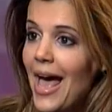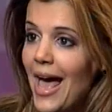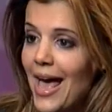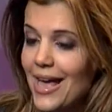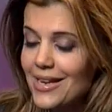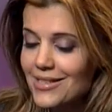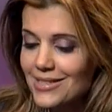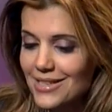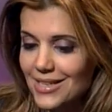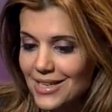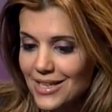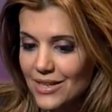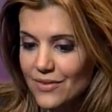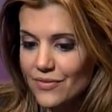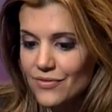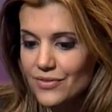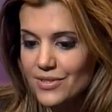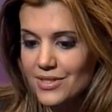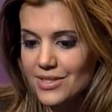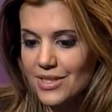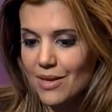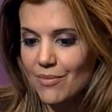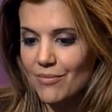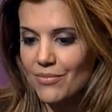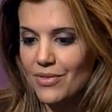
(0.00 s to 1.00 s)
And if
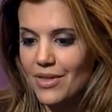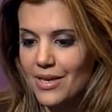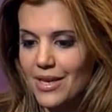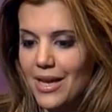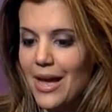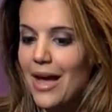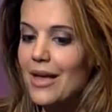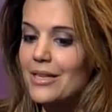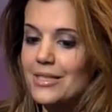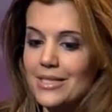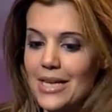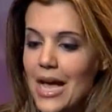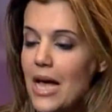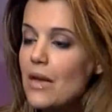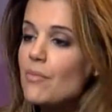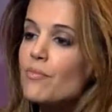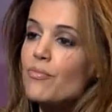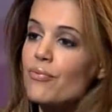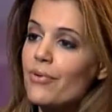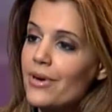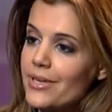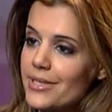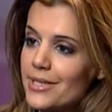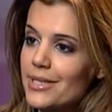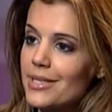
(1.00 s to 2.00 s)
something as
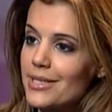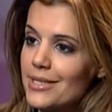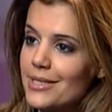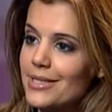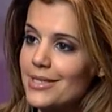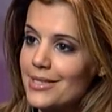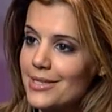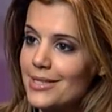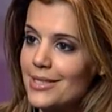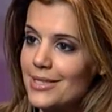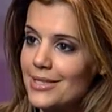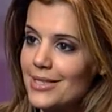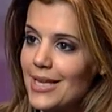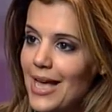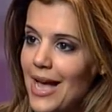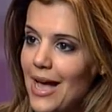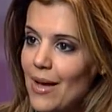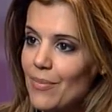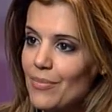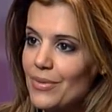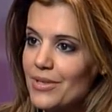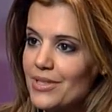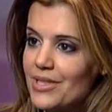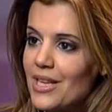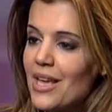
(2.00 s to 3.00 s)
unprecedented as this
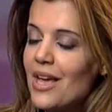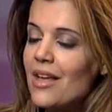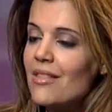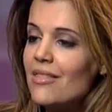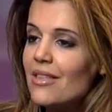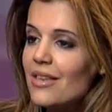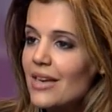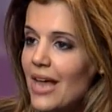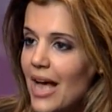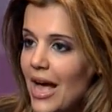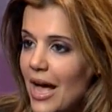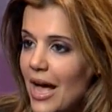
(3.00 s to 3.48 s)
happens, then